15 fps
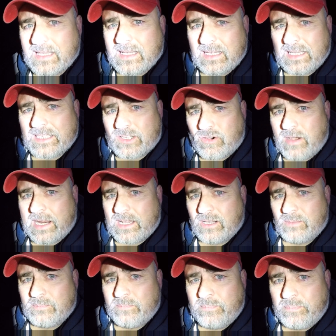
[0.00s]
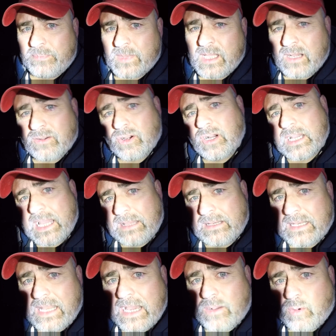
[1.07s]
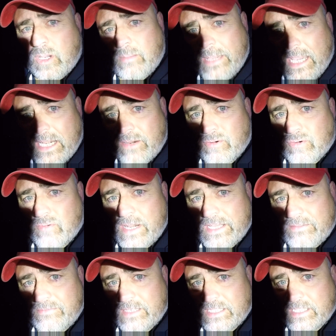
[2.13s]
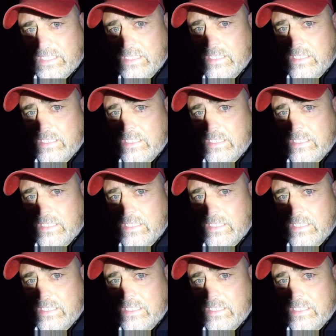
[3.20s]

Let's crack on. I've got a couple of lugworm out there already fishing.